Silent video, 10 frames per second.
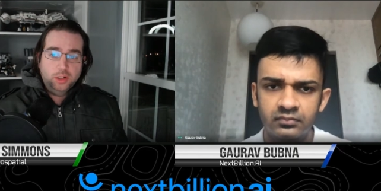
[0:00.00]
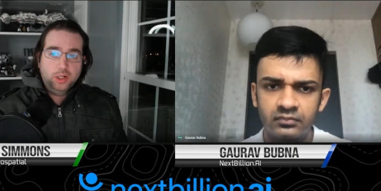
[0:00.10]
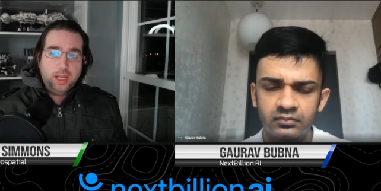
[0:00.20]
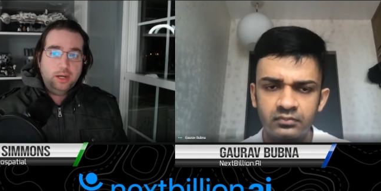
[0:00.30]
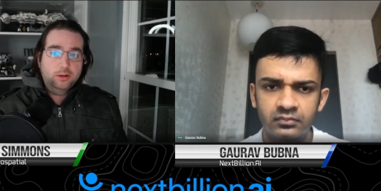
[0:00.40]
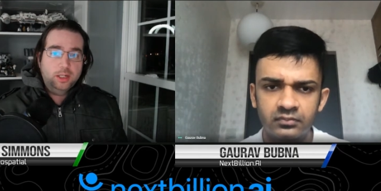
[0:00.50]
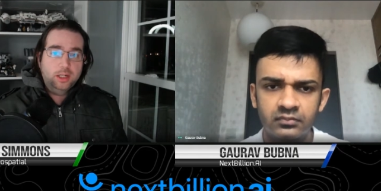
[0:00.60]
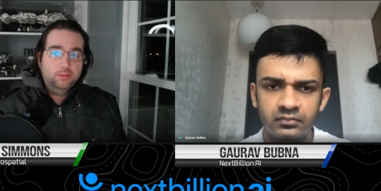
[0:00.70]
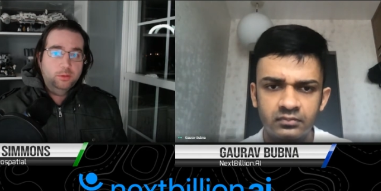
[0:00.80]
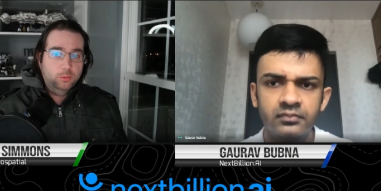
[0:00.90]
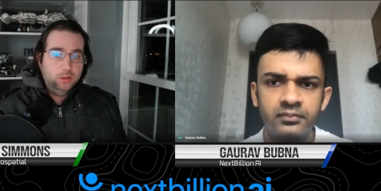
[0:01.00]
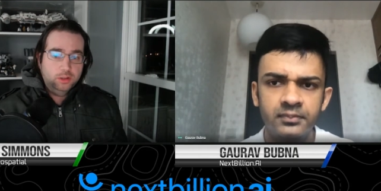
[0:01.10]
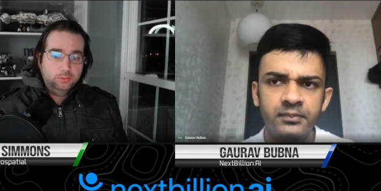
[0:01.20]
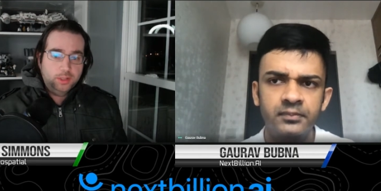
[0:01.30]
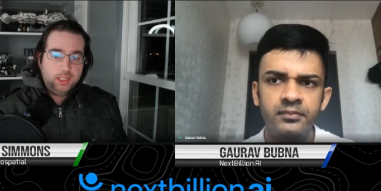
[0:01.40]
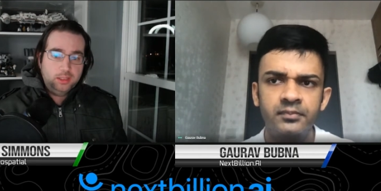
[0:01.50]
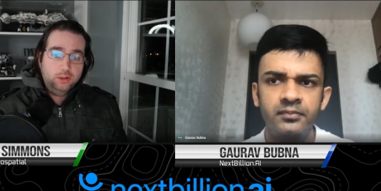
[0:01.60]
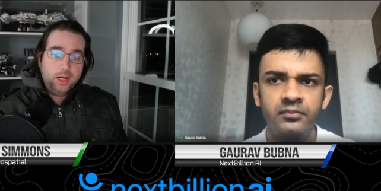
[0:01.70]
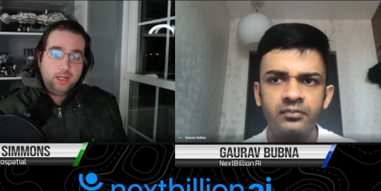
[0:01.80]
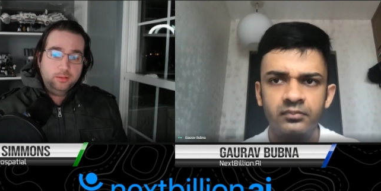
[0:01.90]
Speaker 1: area of the world, right? You're out
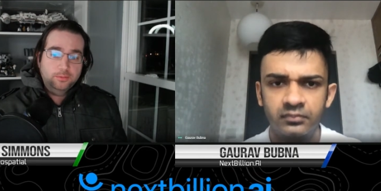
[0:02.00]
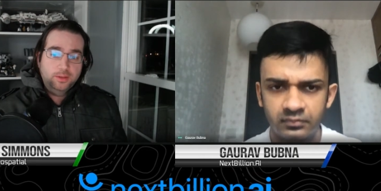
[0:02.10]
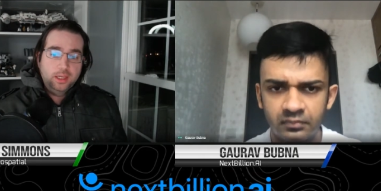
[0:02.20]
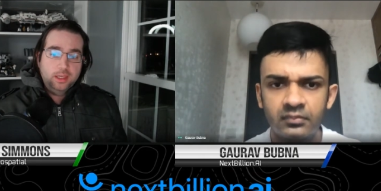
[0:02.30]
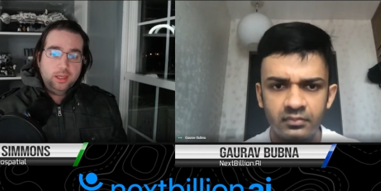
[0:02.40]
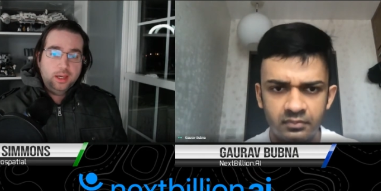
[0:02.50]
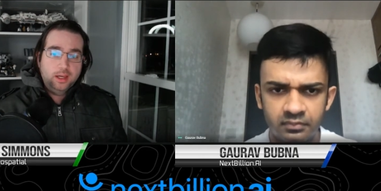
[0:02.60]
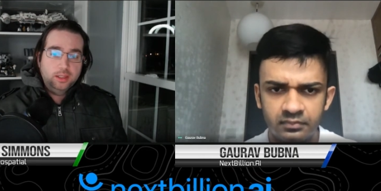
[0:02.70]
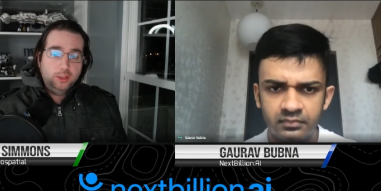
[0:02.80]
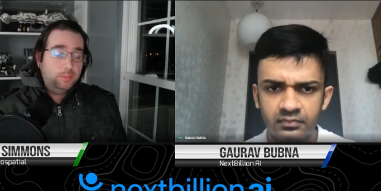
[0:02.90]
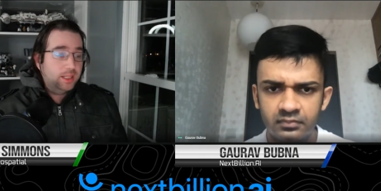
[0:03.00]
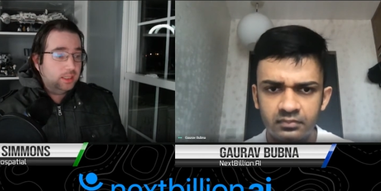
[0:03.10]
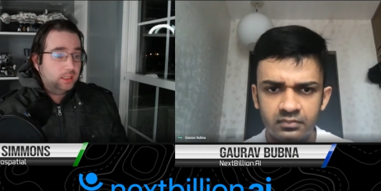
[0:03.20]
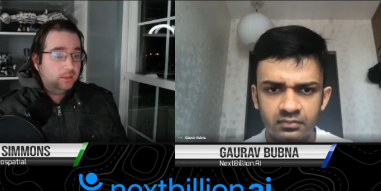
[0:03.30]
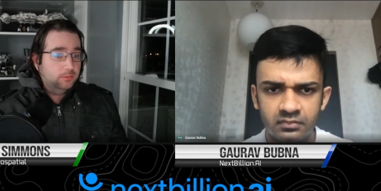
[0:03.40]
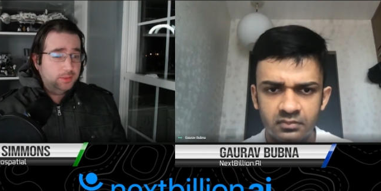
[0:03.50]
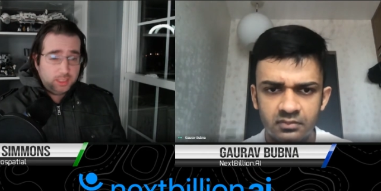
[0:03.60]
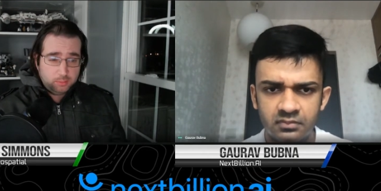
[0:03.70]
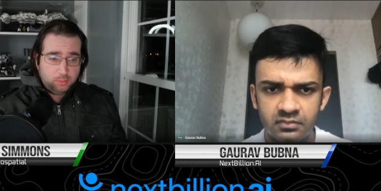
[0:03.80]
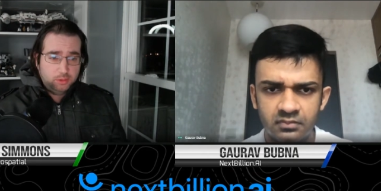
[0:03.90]
of uh, you're based out of Singapore,
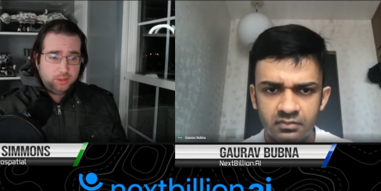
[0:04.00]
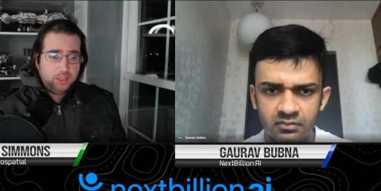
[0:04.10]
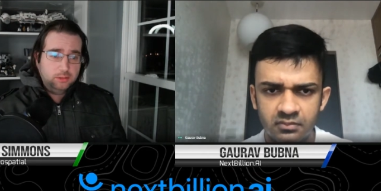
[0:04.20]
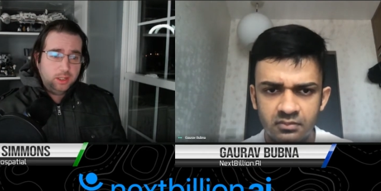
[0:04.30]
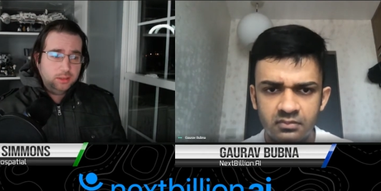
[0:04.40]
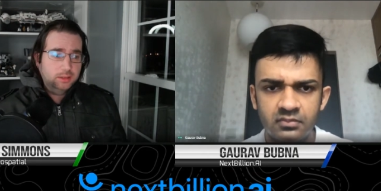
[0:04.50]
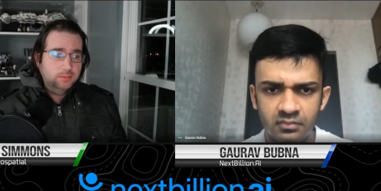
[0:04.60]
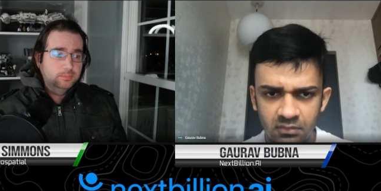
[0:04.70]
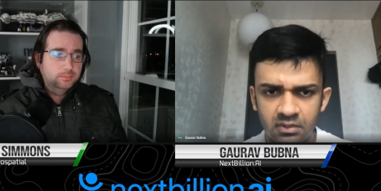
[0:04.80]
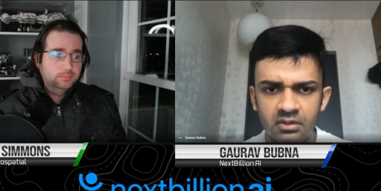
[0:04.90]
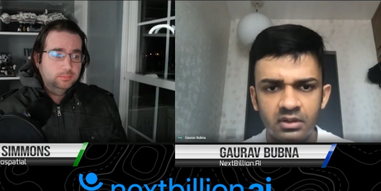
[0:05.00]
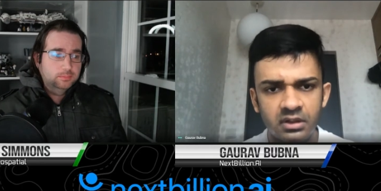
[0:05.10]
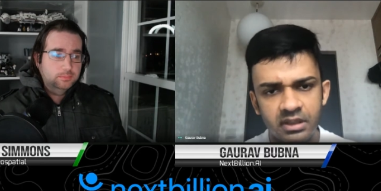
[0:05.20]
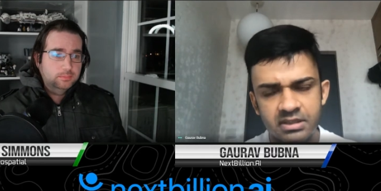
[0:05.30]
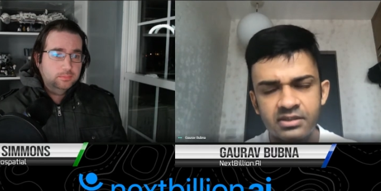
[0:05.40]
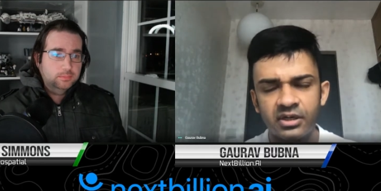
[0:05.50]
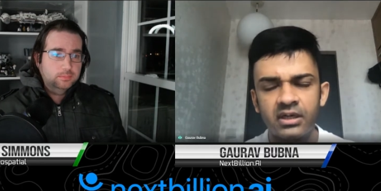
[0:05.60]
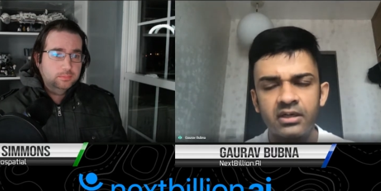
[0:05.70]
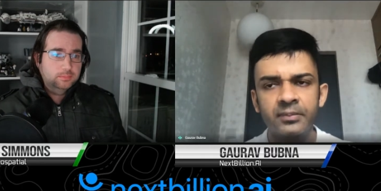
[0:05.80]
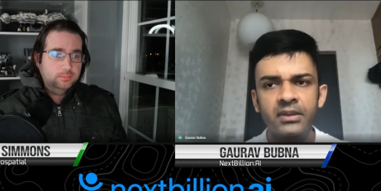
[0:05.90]
is that correct?
Speaker 2: Yes,
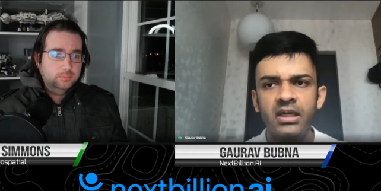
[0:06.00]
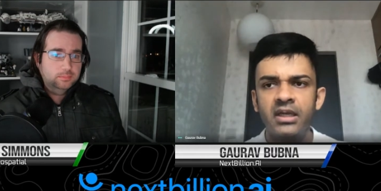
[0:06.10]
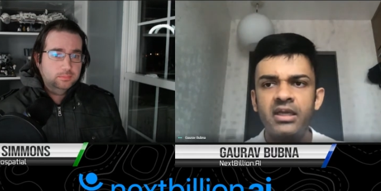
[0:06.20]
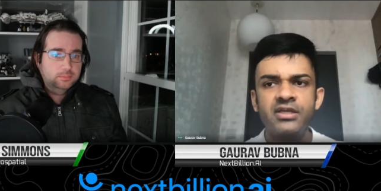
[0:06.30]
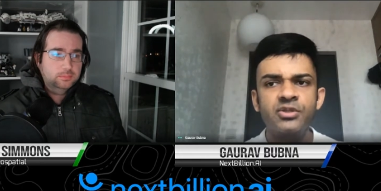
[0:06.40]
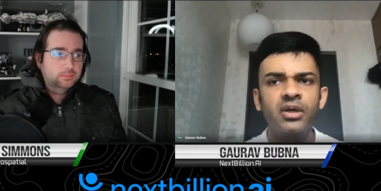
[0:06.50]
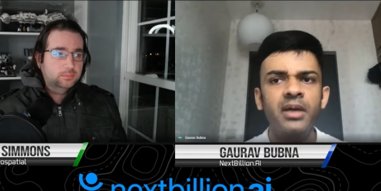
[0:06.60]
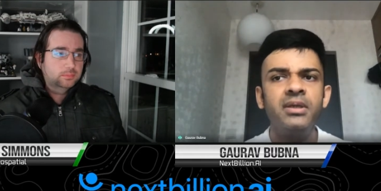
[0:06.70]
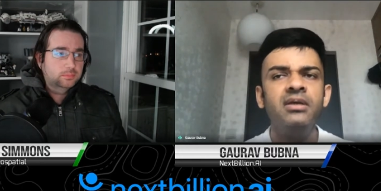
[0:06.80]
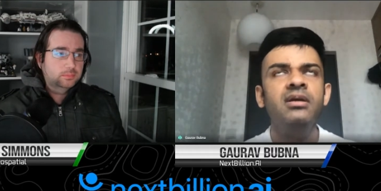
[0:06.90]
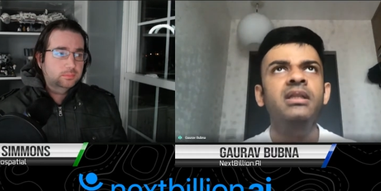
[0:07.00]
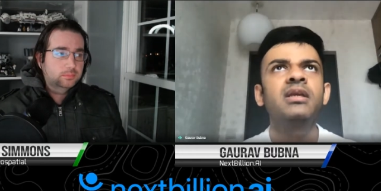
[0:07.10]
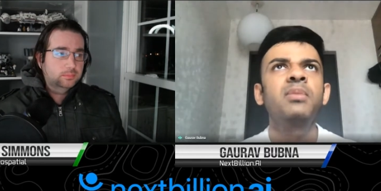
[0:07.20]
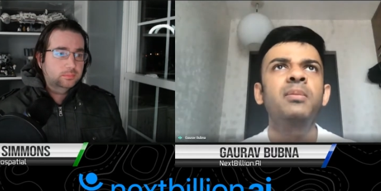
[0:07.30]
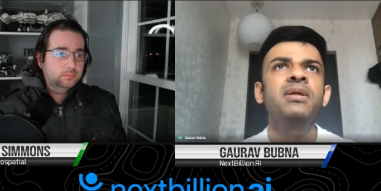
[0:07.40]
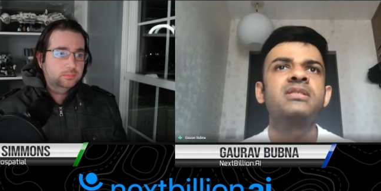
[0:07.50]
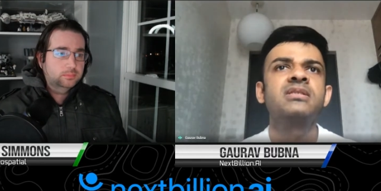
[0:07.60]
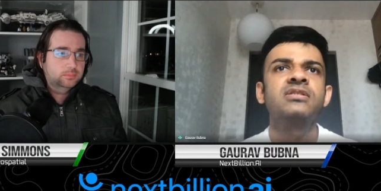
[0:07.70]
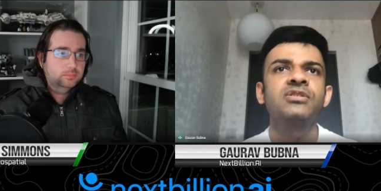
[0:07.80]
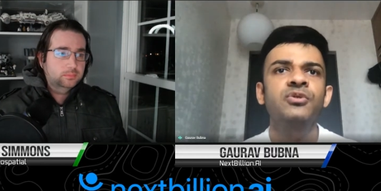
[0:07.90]
correct. Yeah, so I mean, I think maybe it's
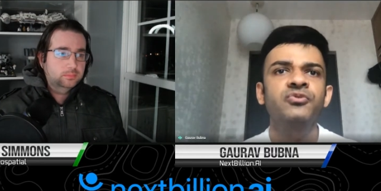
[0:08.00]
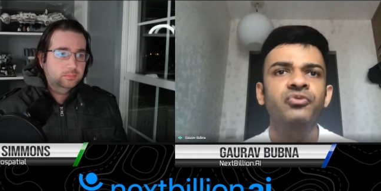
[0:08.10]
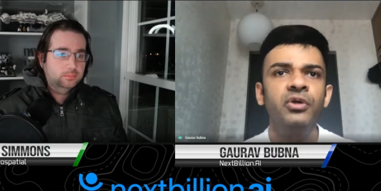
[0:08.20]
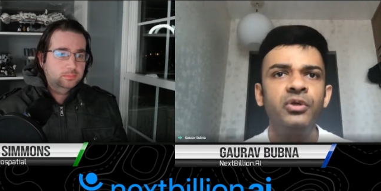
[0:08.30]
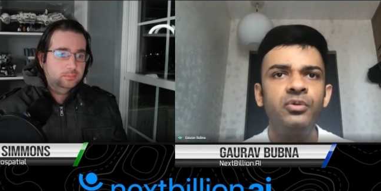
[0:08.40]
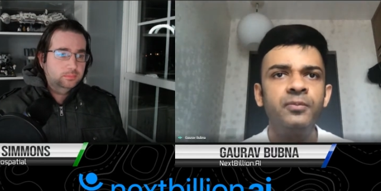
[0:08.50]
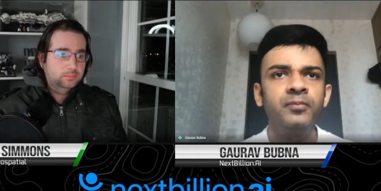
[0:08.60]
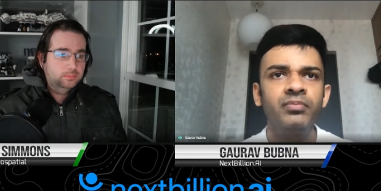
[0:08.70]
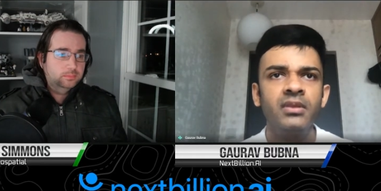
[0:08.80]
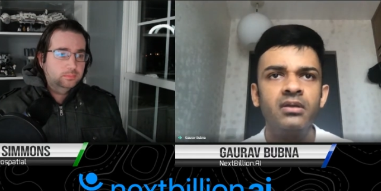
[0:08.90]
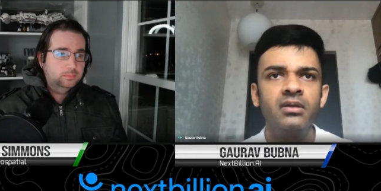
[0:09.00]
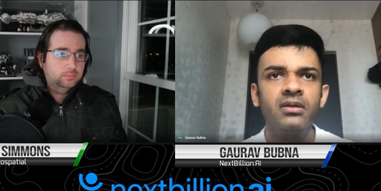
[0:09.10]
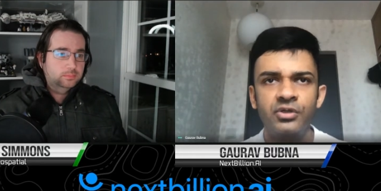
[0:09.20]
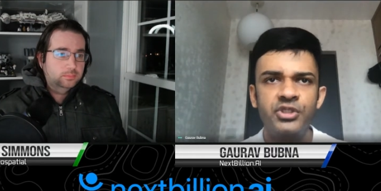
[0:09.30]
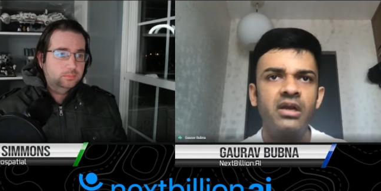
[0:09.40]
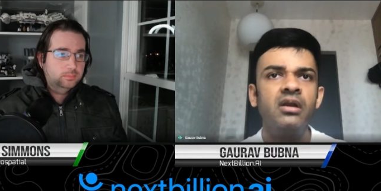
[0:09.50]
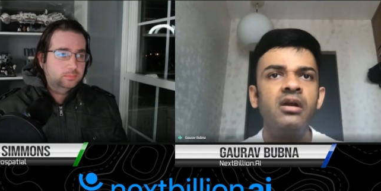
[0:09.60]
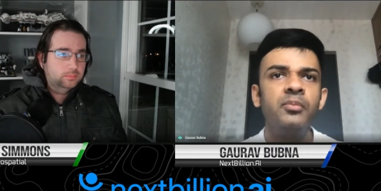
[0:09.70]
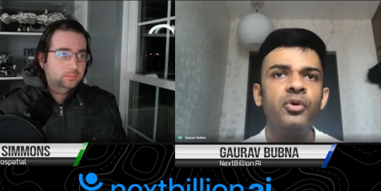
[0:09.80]
it's useful to you know share a little